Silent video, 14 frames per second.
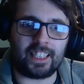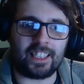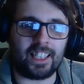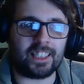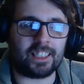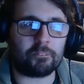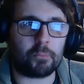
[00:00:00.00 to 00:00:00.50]
Was that
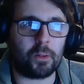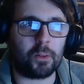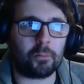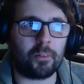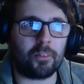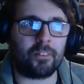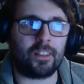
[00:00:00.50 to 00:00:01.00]
like the
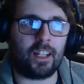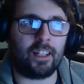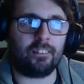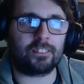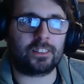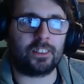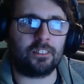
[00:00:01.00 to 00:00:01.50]
punk movement,
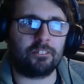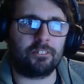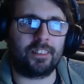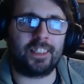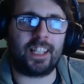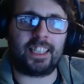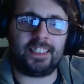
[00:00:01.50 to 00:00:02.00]
like sort of
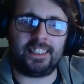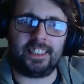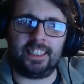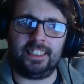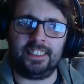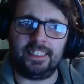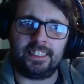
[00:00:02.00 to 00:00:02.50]

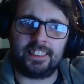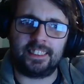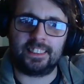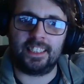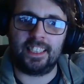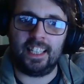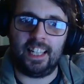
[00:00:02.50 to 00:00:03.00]

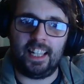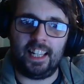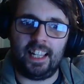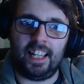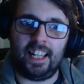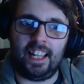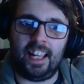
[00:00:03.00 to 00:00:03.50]
90s
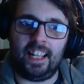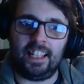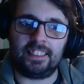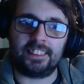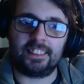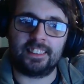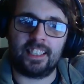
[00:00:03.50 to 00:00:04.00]

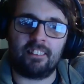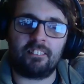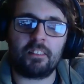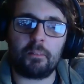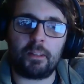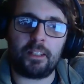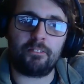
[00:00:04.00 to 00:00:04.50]
esque? I'm
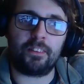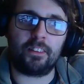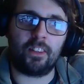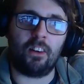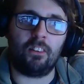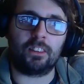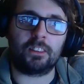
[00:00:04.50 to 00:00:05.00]
gonna make you
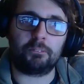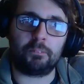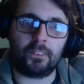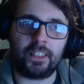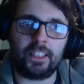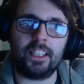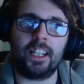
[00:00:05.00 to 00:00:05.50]
feel old. I was
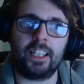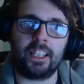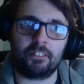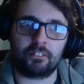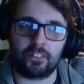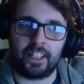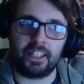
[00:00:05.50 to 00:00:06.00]
born in
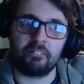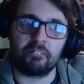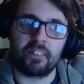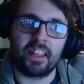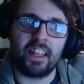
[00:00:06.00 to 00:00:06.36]
93.